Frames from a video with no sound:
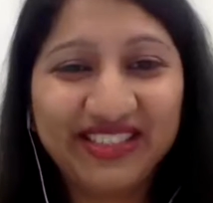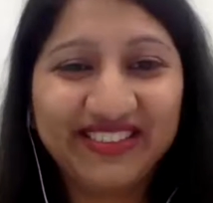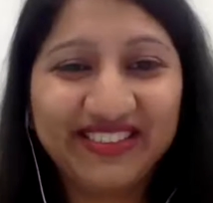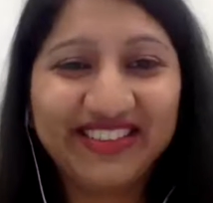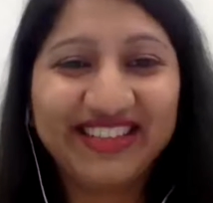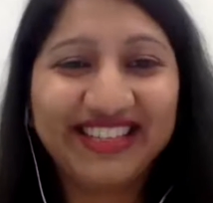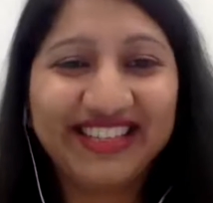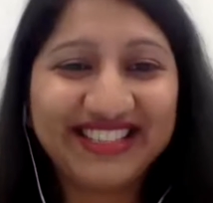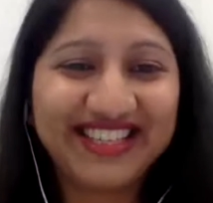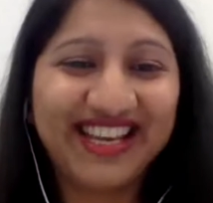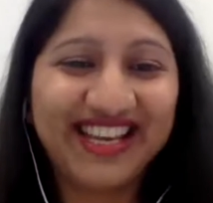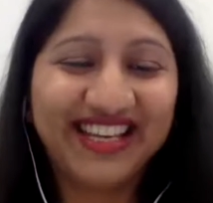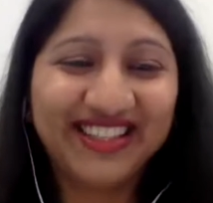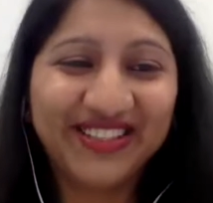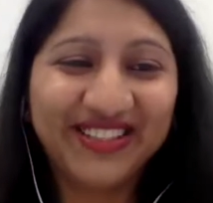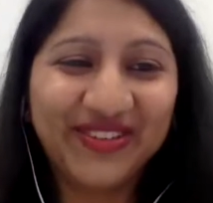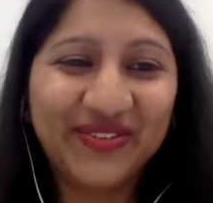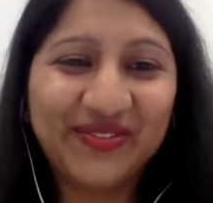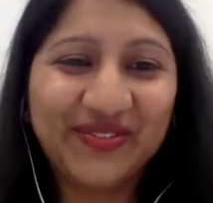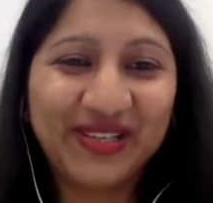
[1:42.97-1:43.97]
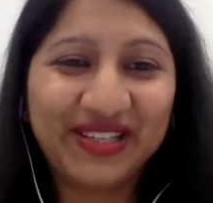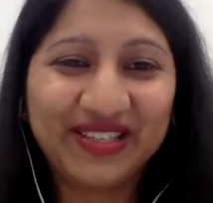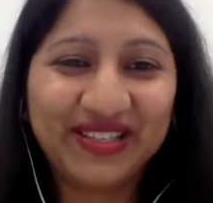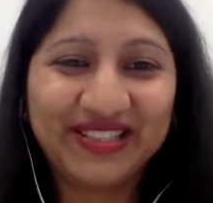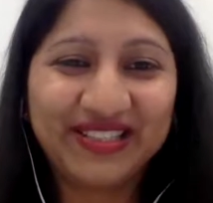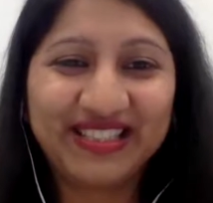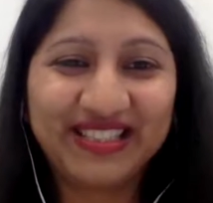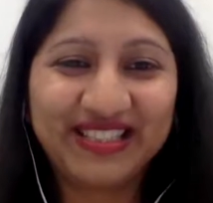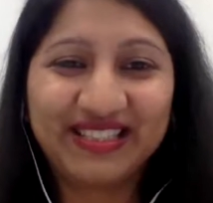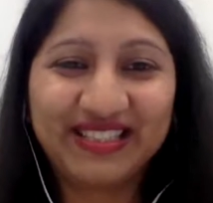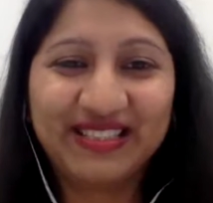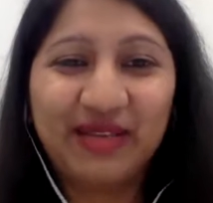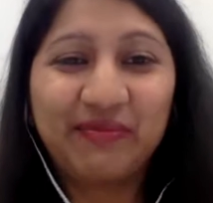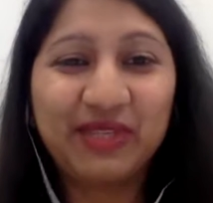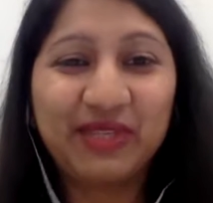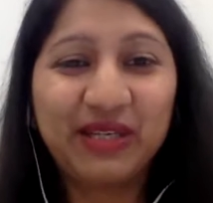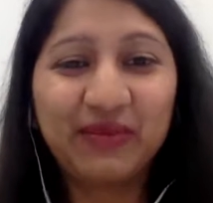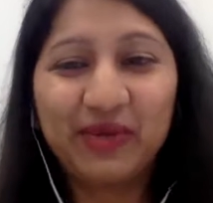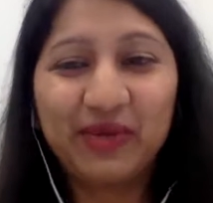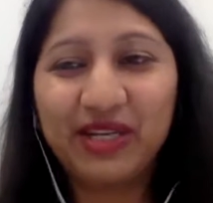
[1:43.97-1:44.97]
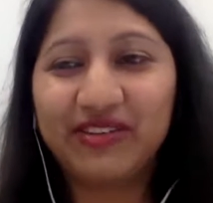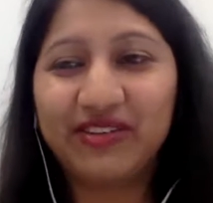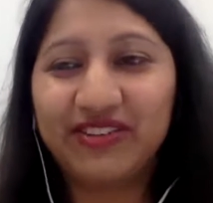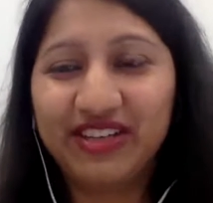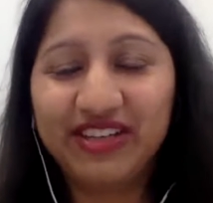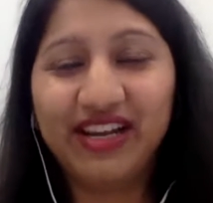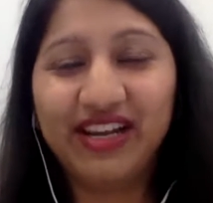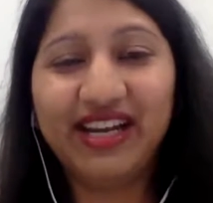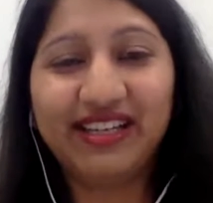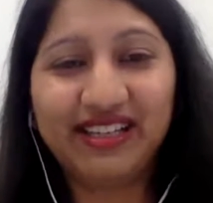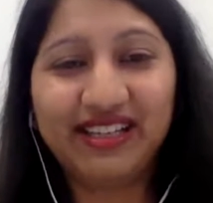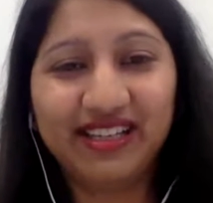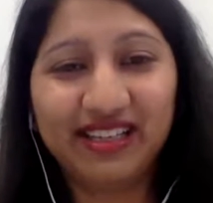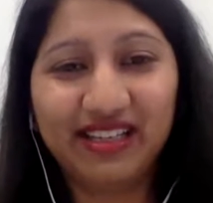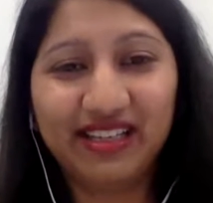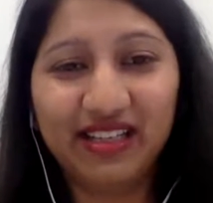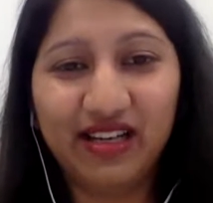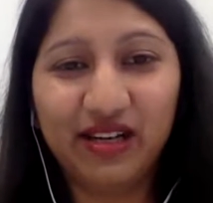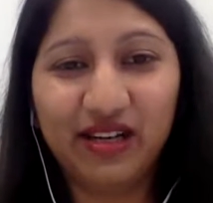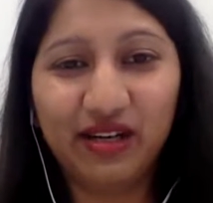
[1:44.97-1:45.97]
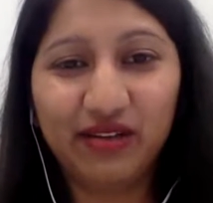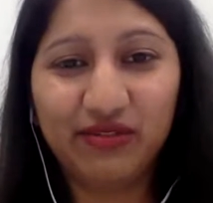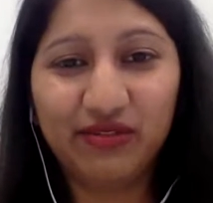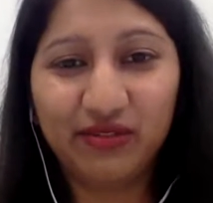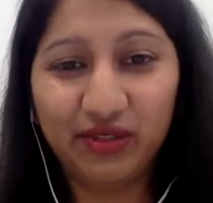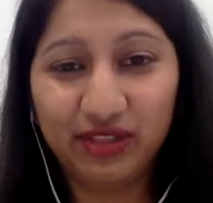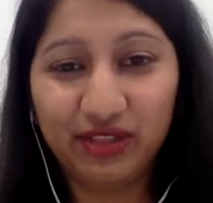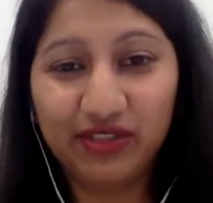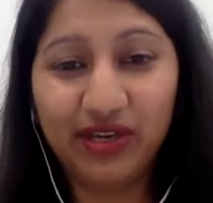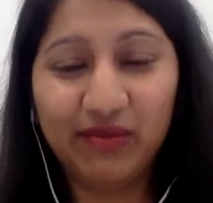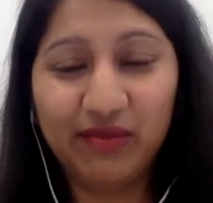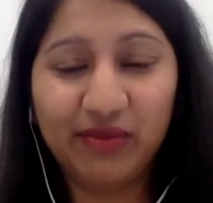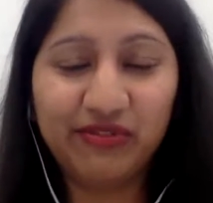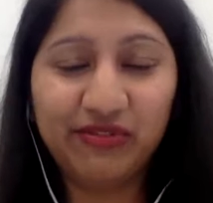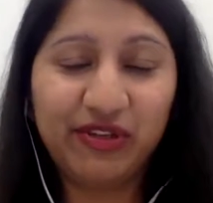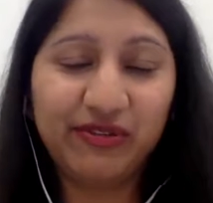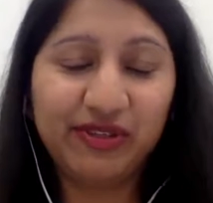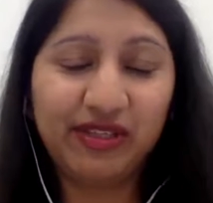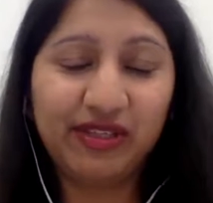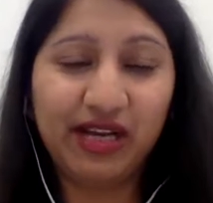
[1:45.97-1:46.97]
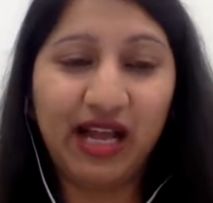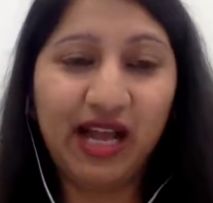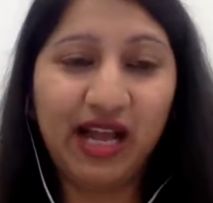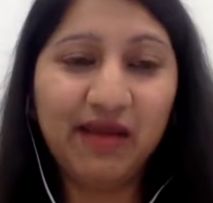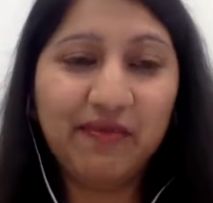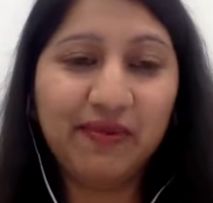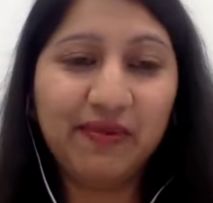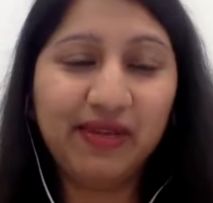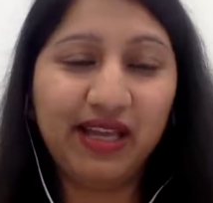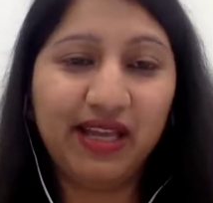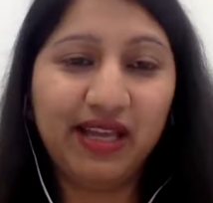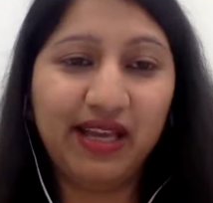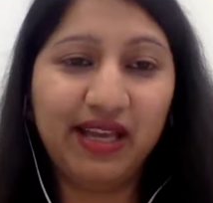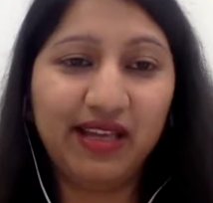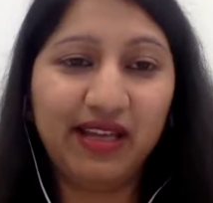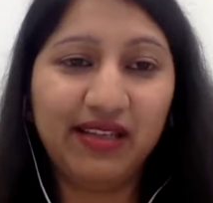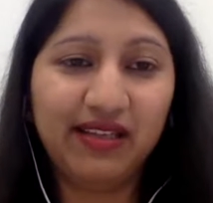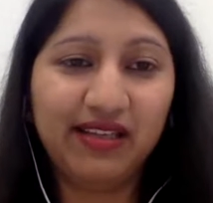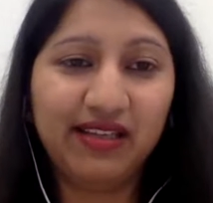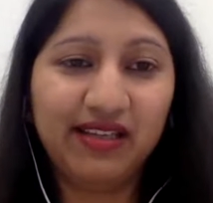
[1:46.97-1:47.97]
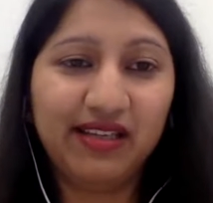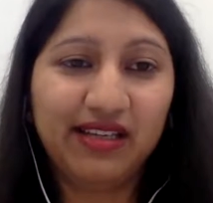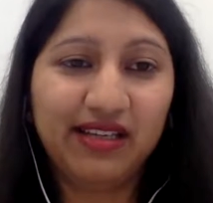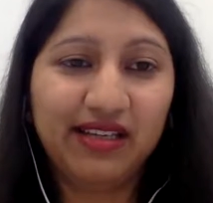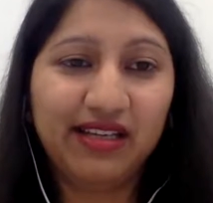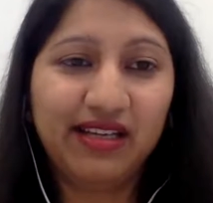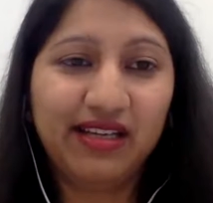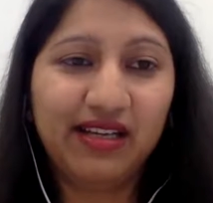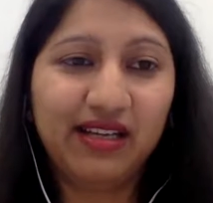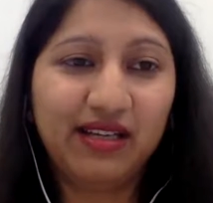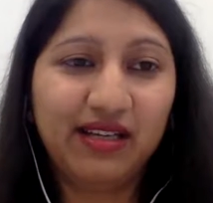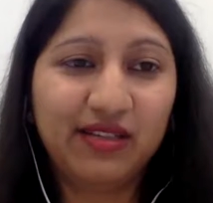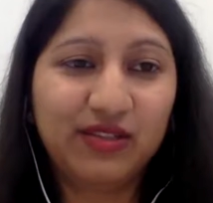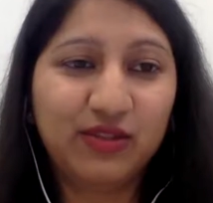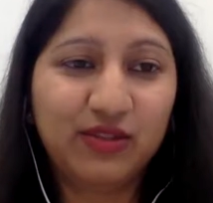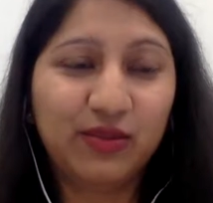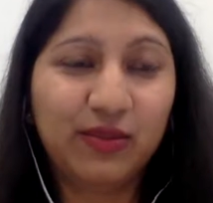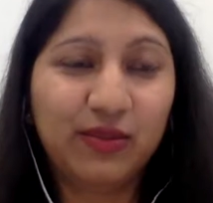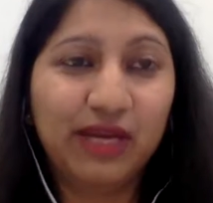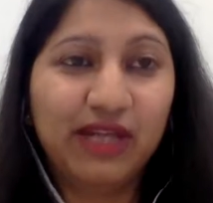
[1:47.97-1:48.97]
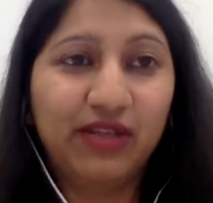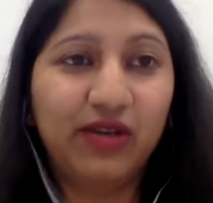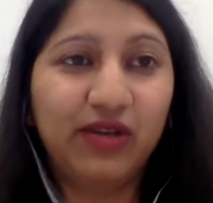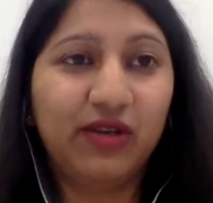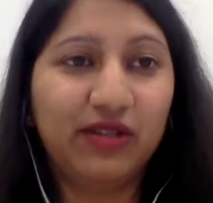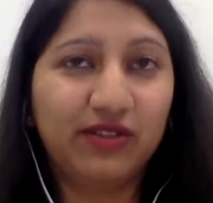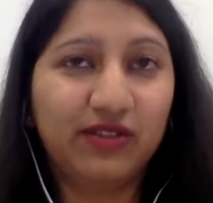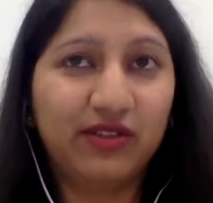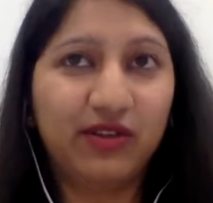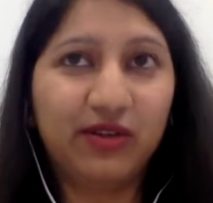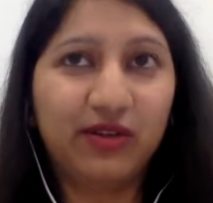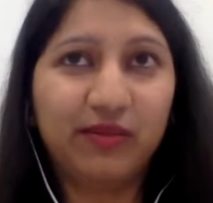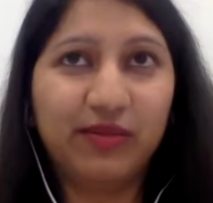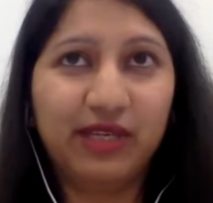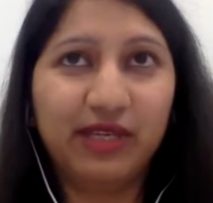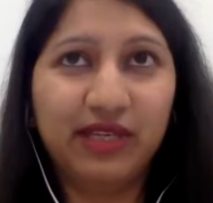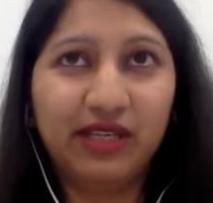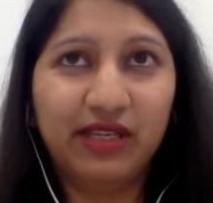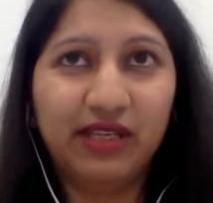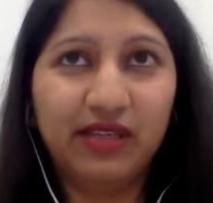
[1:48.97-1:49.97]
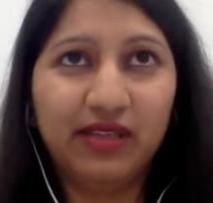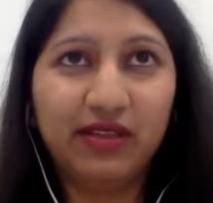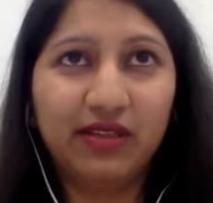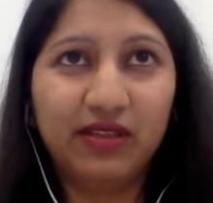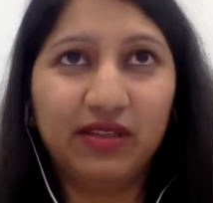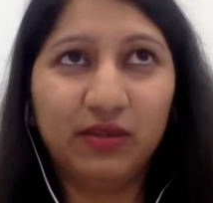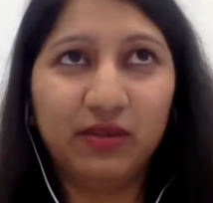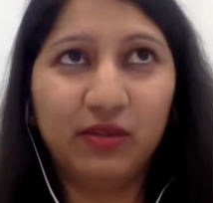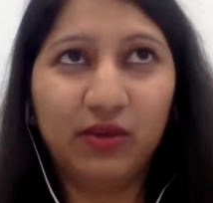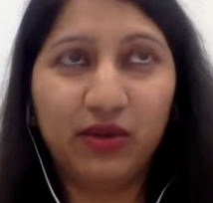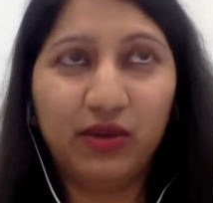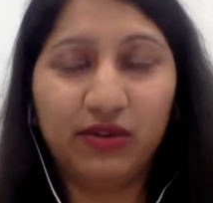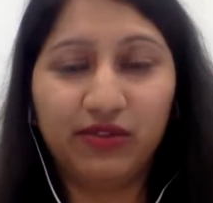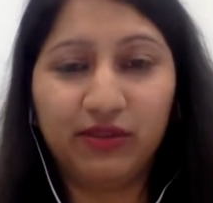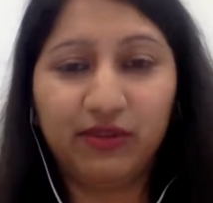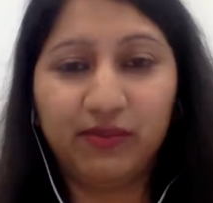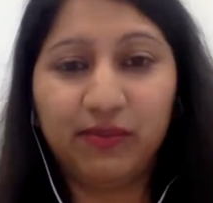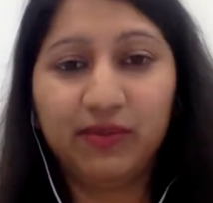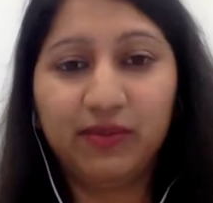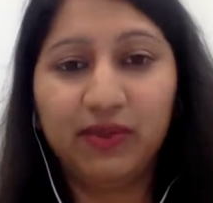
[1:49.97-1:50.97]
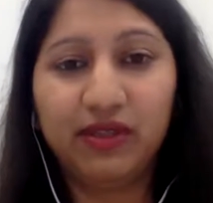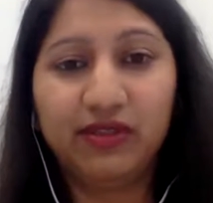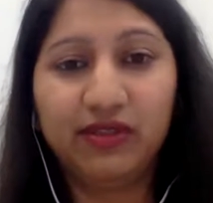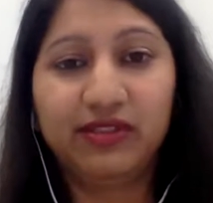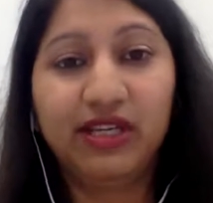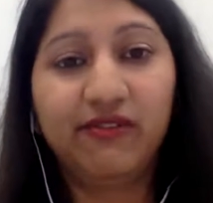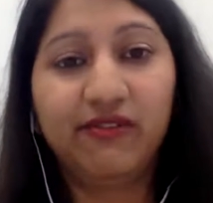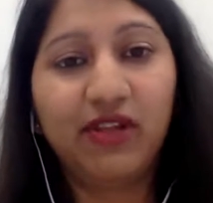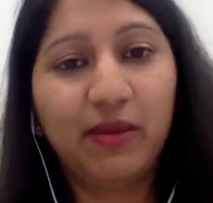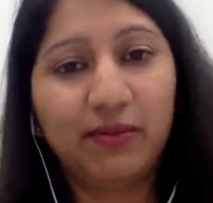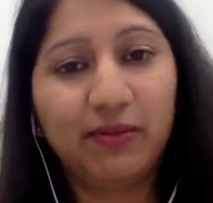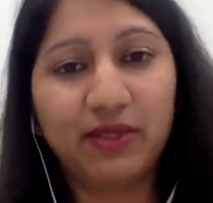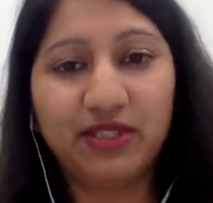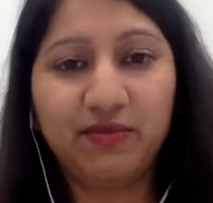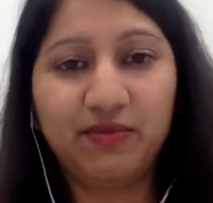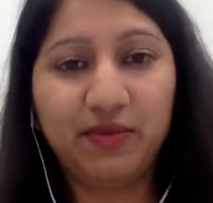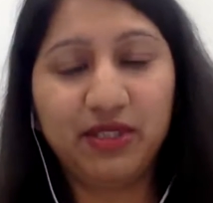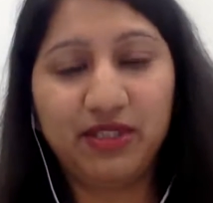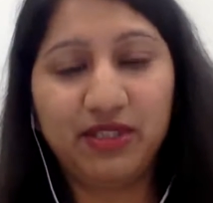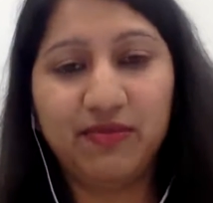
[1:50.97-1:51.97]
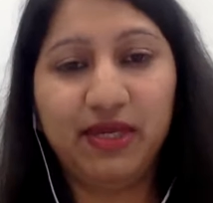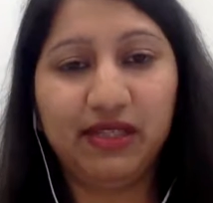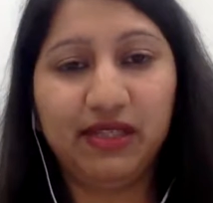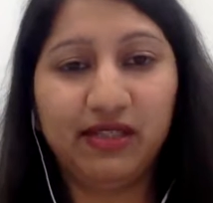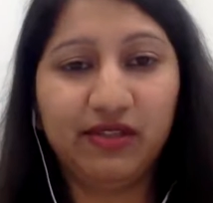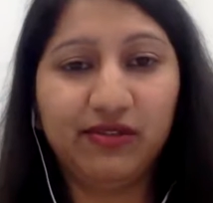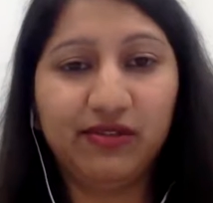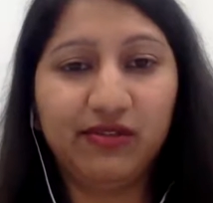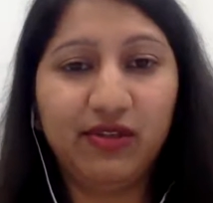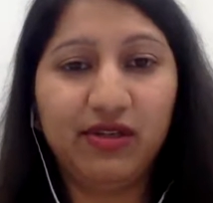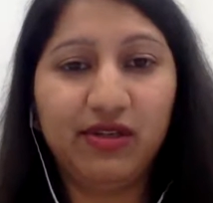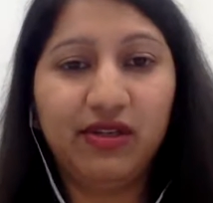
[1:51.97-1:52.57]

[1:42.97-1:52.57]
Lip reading: in material design, though, because it's something we're rewriting for the Drummer Fever app. And so my talk is going to be more of the developer's perspective.